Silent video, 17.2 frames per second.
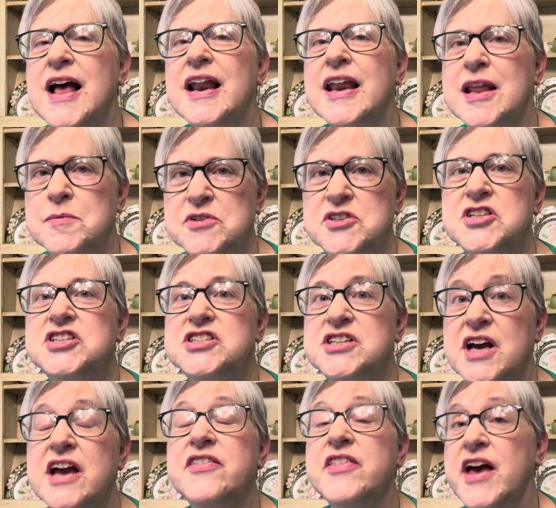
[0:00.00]
let me just
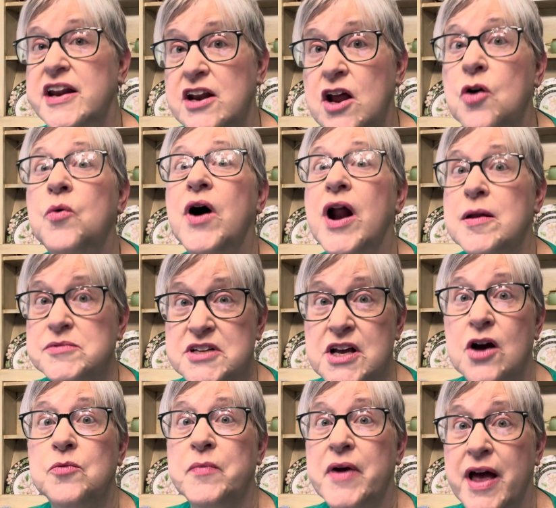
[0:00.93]
tell you, they know what I'm
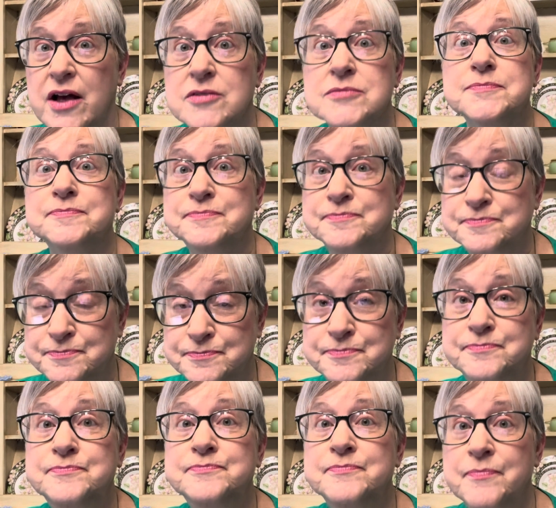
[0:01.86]
talking about.
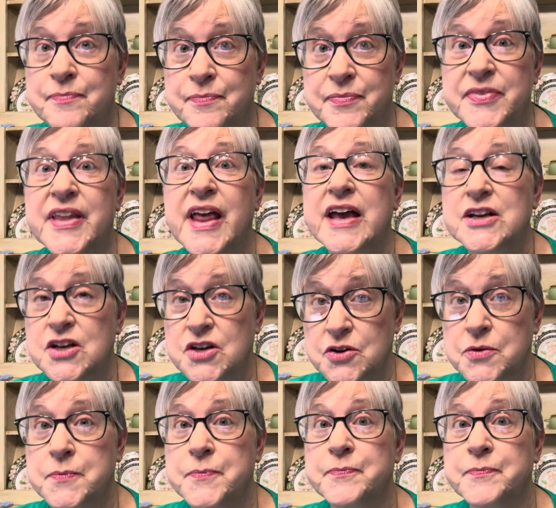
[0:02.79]
They do.